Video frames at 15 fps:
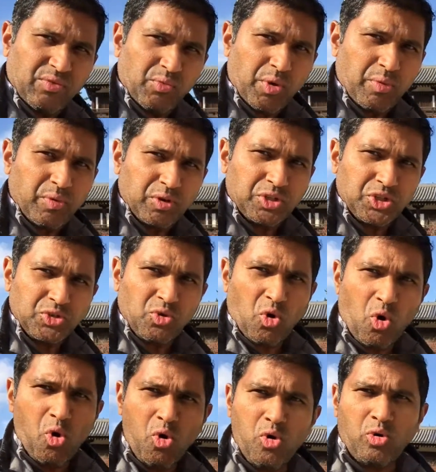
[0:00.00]
we will do
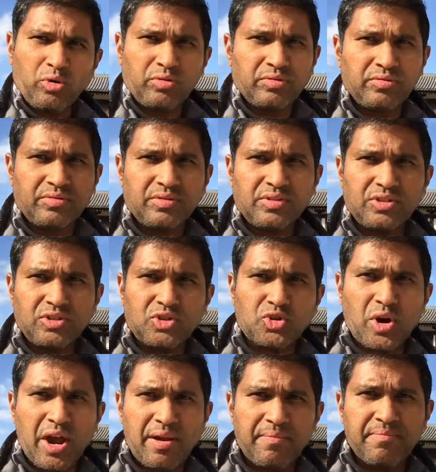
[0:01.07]
all to
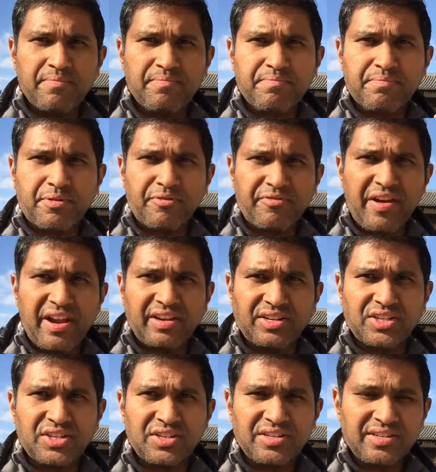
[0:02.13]
try and
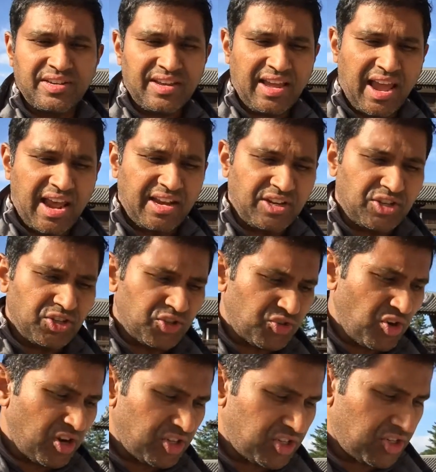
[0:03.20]
prevent any
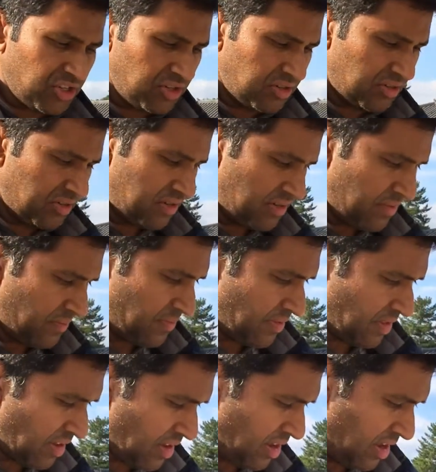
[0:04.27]
destruction,
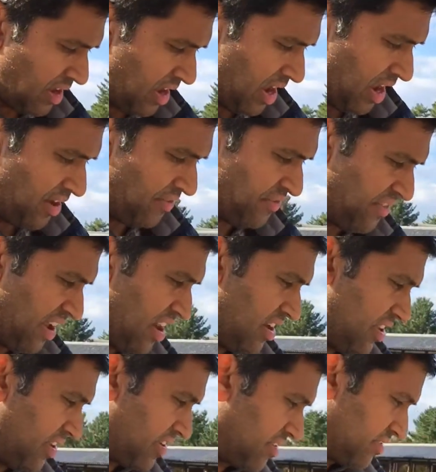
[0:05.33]
any
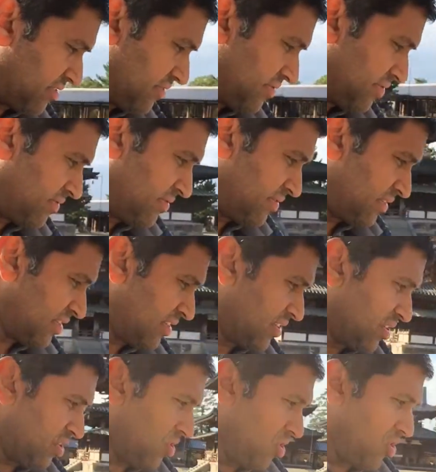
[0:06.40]
failure,
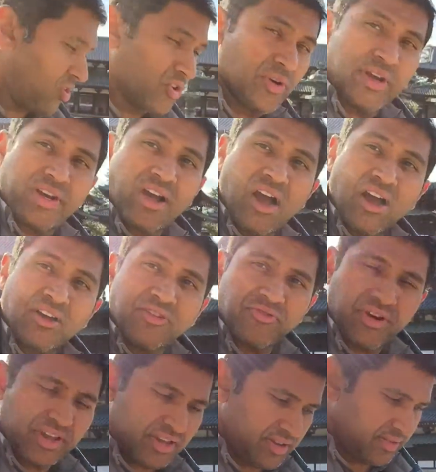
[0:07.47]
or going
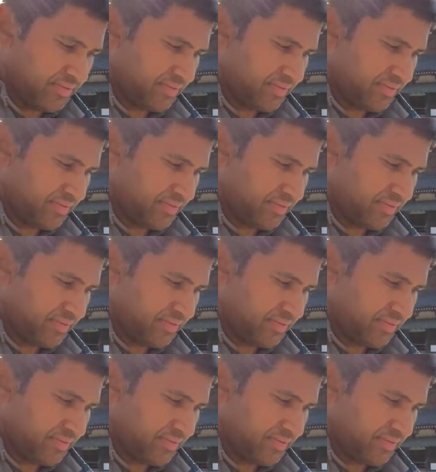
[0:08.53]
hungry.